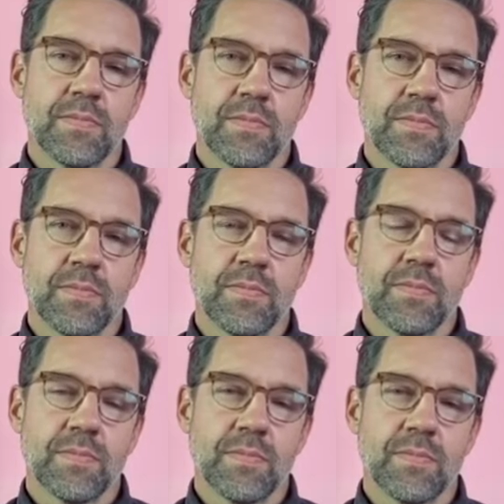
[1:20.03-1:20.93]

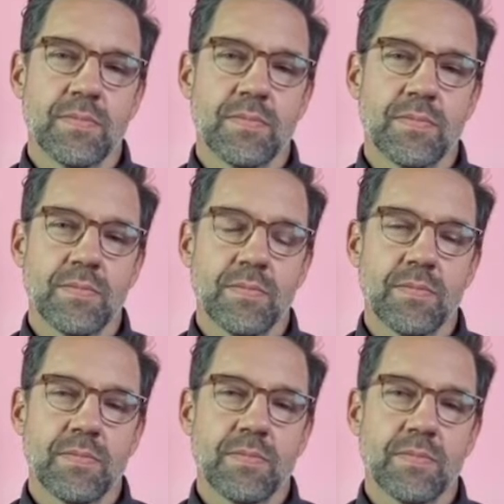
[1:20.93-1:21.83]

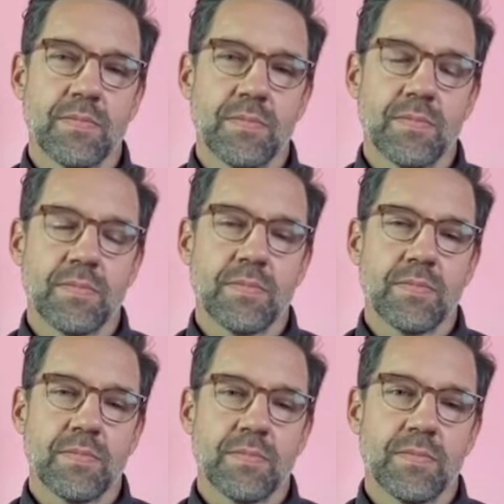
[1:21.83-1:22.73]

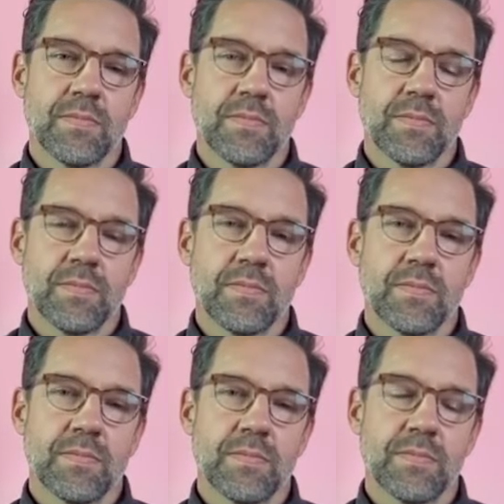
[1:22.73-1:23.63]

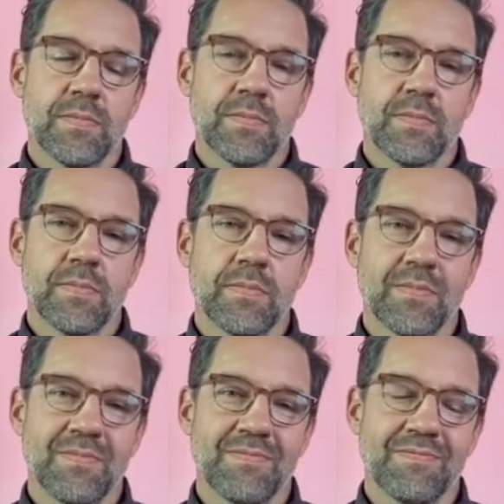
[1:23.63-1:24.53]

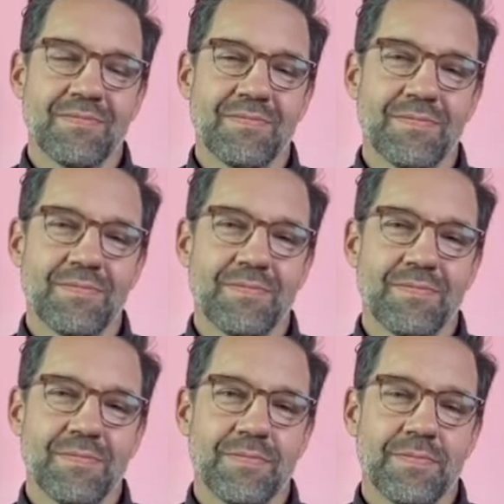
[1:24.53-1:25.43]

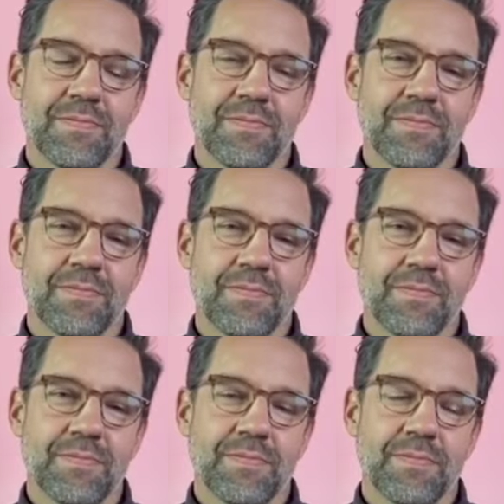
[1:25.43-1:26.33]

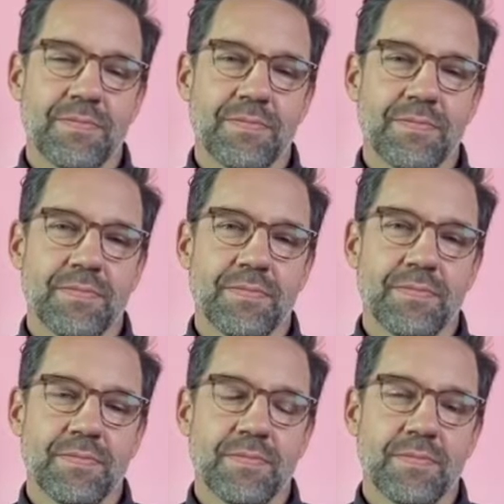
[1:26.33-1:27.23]

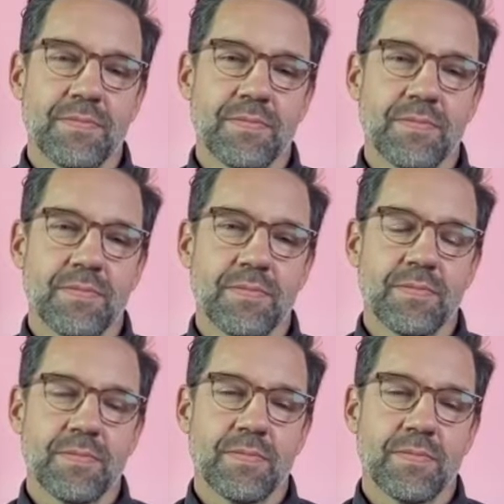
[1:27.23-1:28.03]
[no speech]